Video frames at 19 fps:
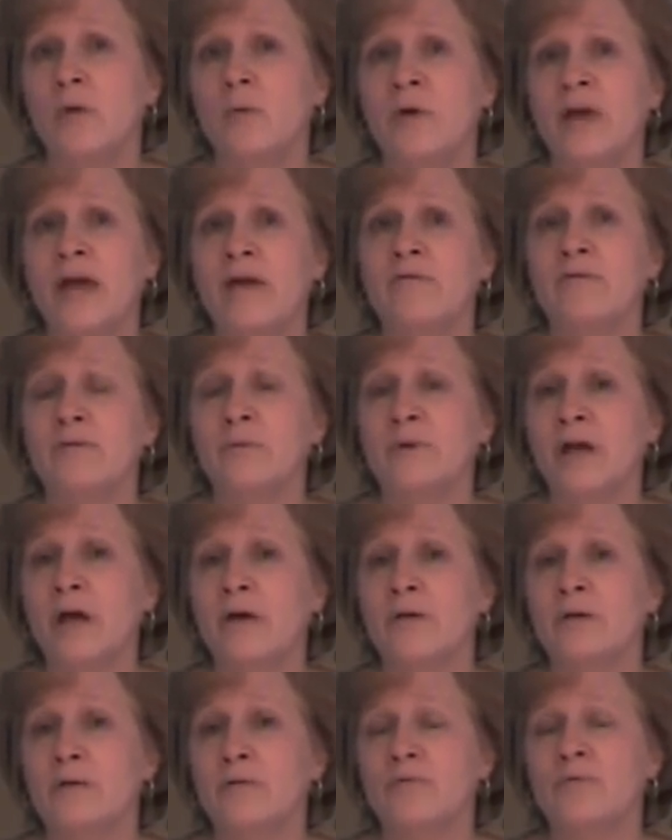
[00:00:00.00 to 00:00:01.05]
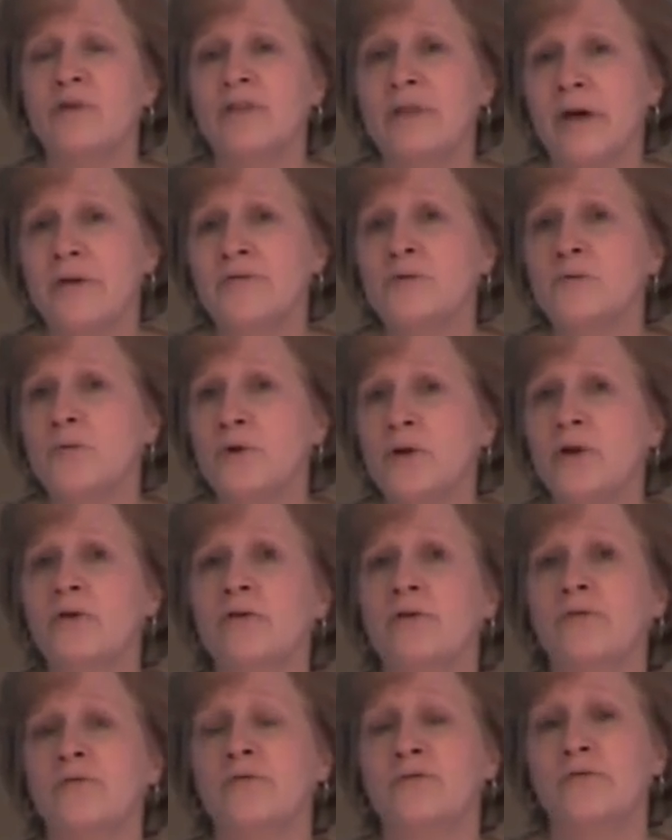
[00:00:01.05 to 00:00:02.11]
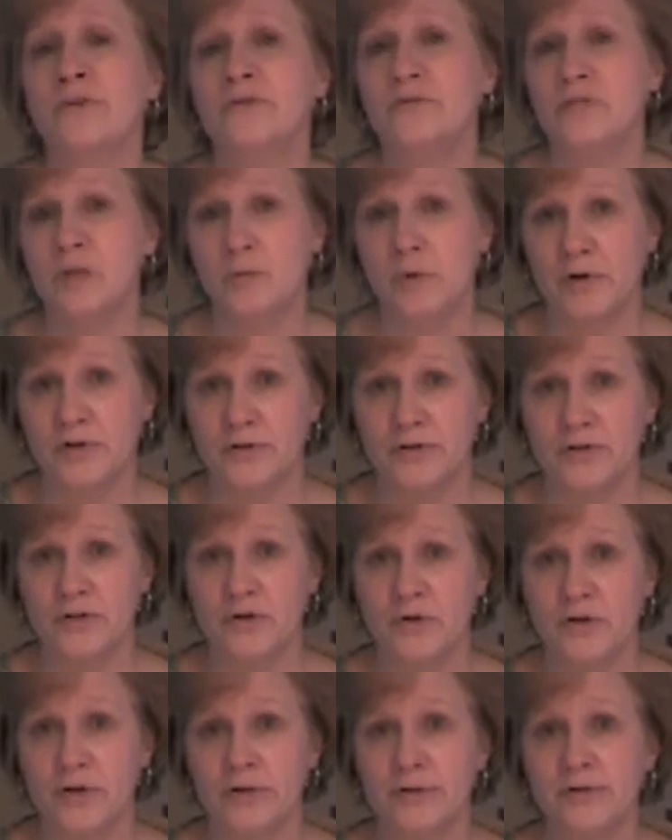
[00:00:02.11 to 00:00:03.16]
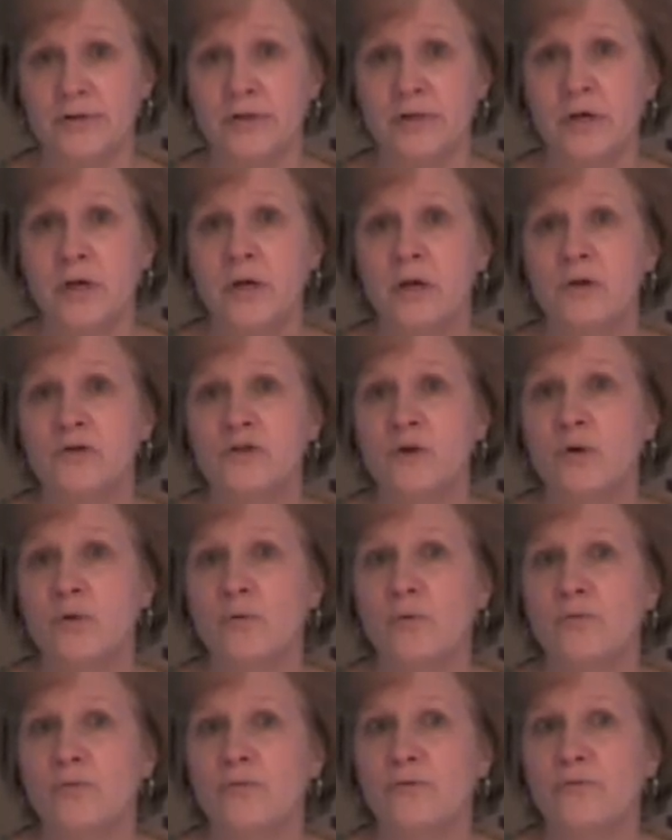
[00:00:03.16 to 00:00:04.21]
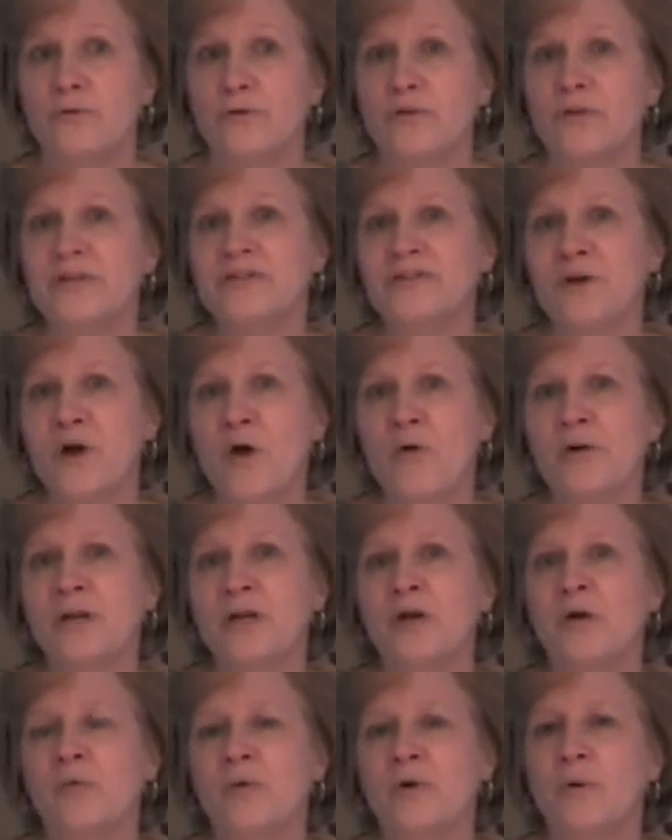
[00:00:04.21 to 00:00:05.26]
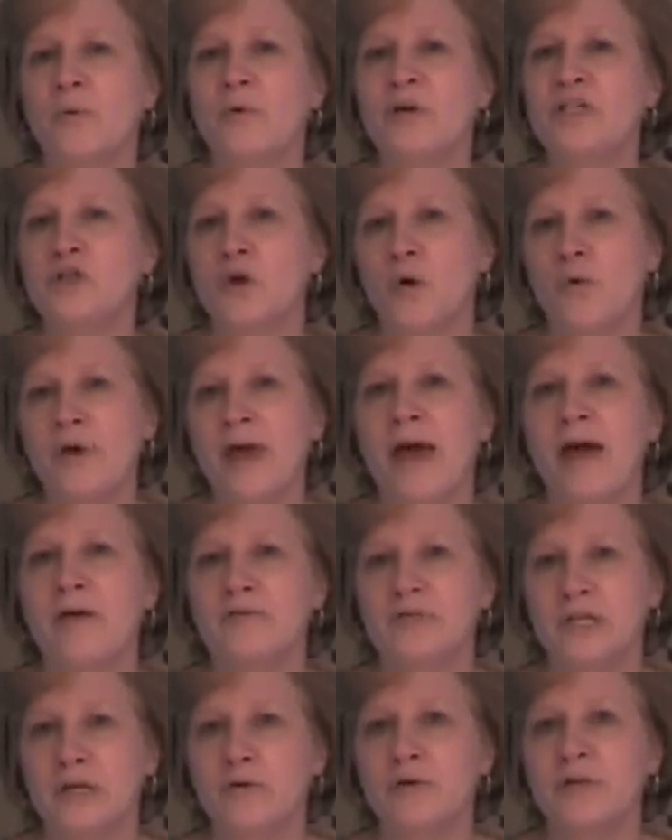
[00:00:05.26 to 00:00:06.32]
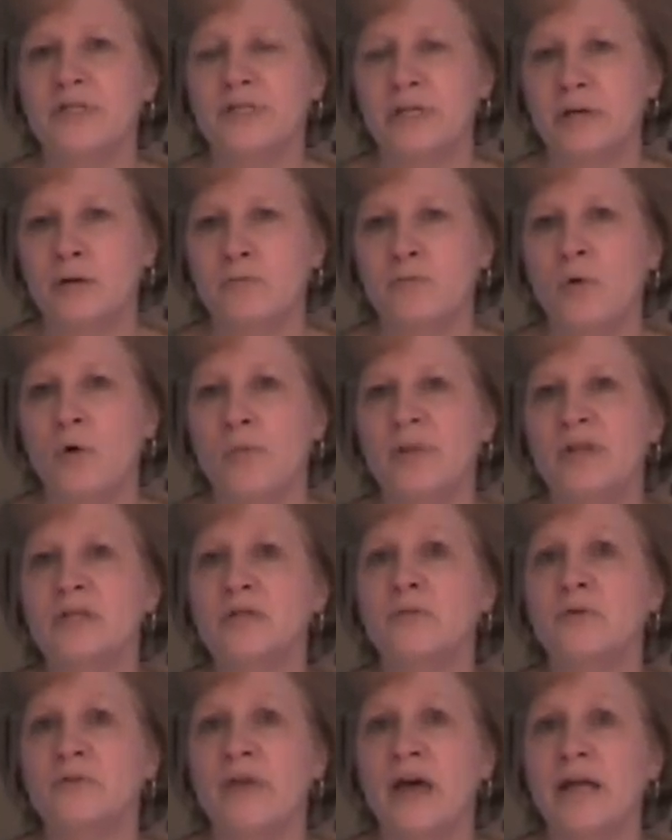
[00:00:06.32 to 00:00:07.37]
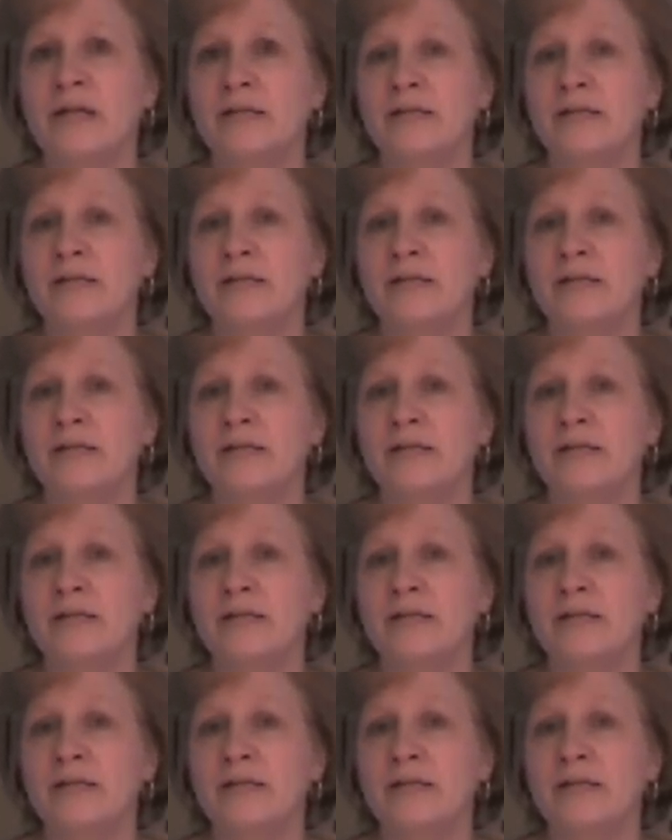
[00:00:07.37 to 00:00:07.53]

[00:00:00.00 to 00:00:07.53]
we have 3,151 students. So for this current year, we don't have decreasing enrollments. With that